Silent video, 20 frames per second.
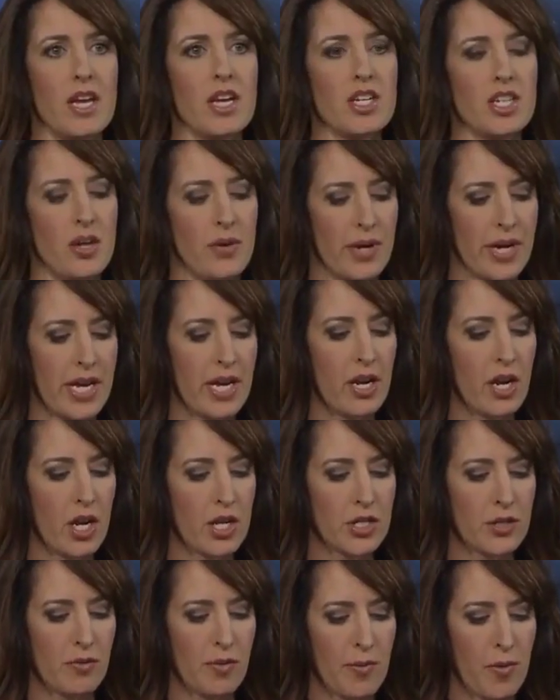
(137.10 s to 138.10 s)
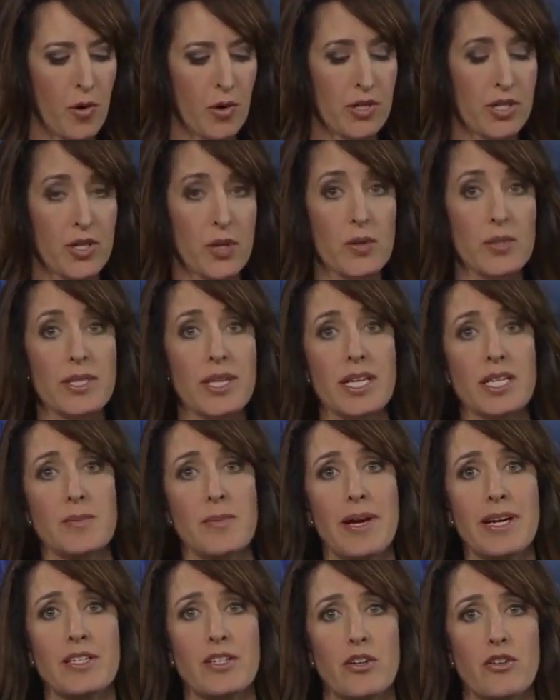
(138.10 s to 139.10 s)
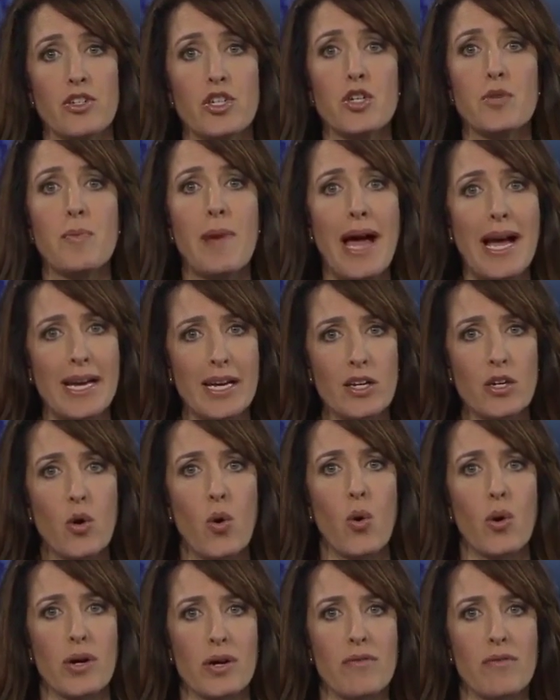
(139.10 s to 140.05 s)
Sharokina also reports those suspects are due back in court